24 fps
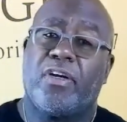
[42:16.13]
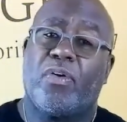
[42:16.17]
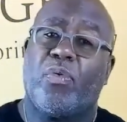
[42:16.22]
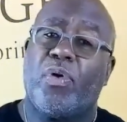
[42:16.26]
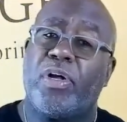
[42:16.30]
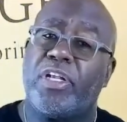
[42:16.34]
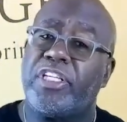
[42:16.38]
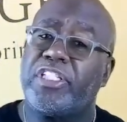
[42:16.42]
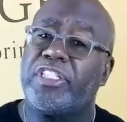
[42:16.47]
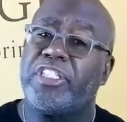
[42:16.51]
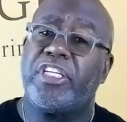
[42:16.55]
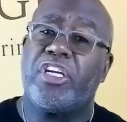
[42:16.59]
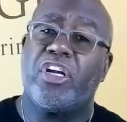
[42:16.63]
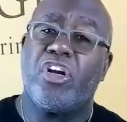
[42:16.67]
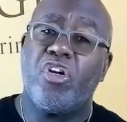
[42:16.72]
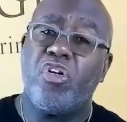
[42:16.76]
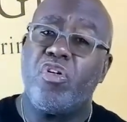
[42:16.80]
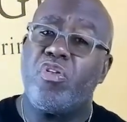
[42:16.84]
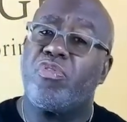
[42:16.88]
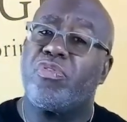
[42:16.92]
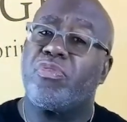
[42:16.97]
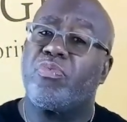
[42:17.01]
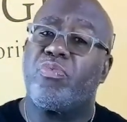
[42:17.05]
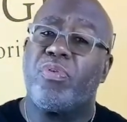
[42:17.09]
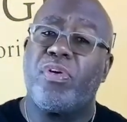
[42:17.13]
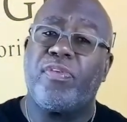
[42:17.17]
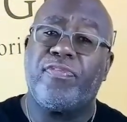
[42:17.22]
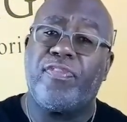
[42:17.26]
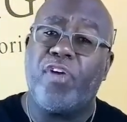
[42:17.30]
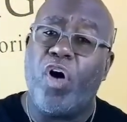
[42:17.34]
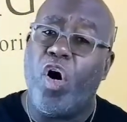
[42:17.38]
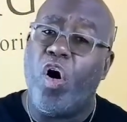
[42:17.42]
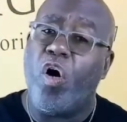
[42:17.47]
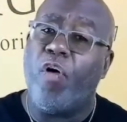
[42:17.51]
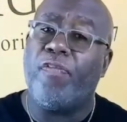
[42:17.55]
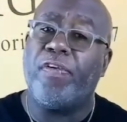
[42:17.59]
What is the earth
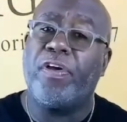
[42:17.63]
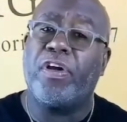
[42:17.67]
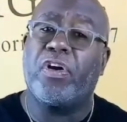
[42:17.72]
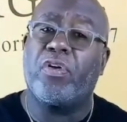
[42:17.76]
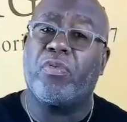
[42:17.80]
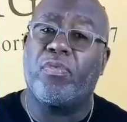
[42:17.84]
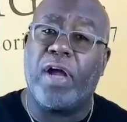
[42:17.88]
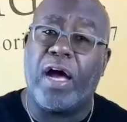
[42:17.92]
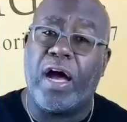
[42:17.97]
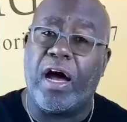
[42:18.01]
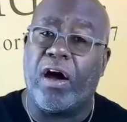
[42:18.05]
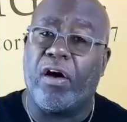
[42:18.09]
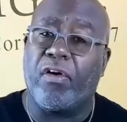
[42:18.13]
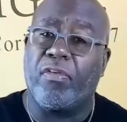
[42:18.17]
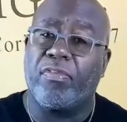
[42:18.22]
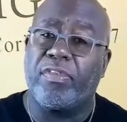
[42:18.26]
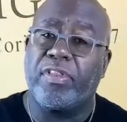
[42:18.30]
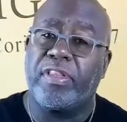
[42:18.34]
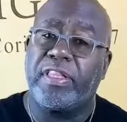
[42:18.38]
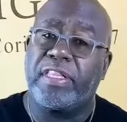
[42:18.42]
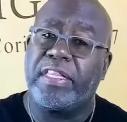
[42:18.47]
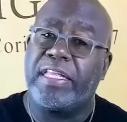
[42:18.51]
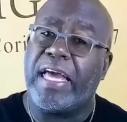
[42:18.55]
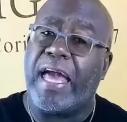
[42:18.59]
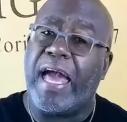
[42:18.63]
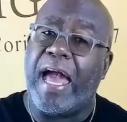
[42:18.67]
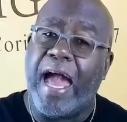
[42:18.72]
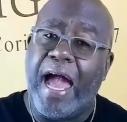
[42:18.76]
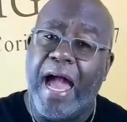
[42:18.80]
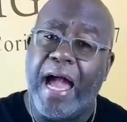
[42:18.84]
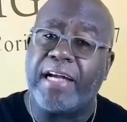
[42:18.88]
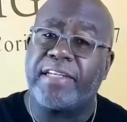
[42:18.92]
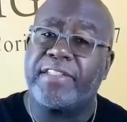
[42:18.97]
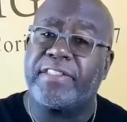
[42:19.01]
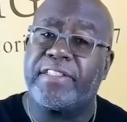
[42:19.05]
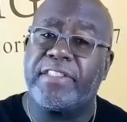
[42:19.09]
revolving around? the
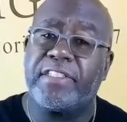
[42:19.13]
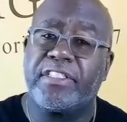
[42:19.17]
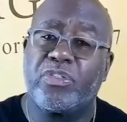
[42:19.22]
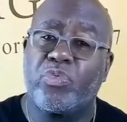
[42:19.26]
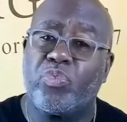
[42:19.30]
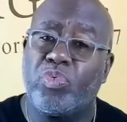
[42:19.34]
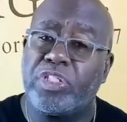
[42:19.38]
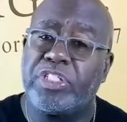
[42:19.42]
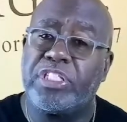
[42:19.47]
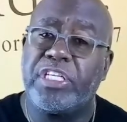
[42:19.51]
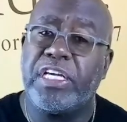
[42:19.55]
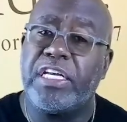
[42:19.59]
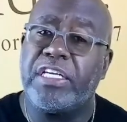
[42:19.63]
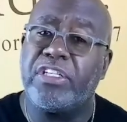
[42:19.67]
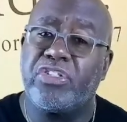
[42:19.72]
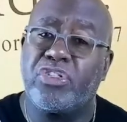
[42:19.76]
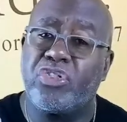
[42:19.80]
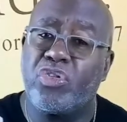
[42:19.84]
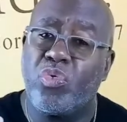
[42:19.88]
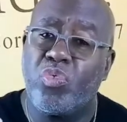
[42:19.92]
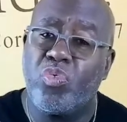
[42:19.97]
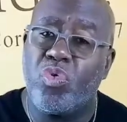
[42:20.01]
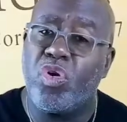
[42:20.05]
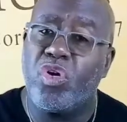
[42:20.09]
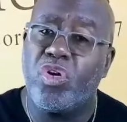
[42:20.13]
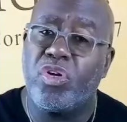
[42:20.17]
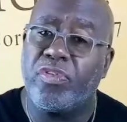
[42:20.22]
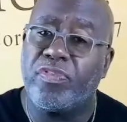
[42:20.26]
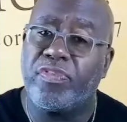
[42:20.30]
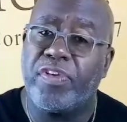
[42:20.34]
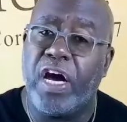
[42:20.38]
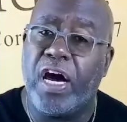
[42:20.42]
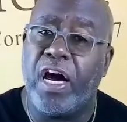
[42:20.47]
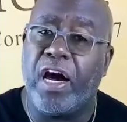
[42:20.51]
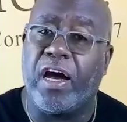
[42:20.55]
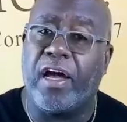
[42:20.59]
axis, which is the Word
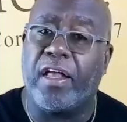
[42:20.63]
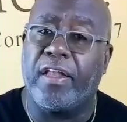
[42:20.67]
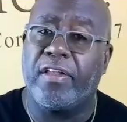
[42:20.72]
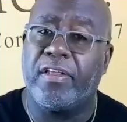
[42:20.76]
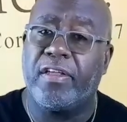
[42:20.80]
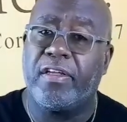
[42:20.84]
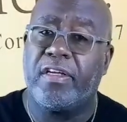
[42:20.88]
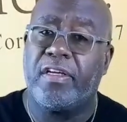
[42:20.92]
of God.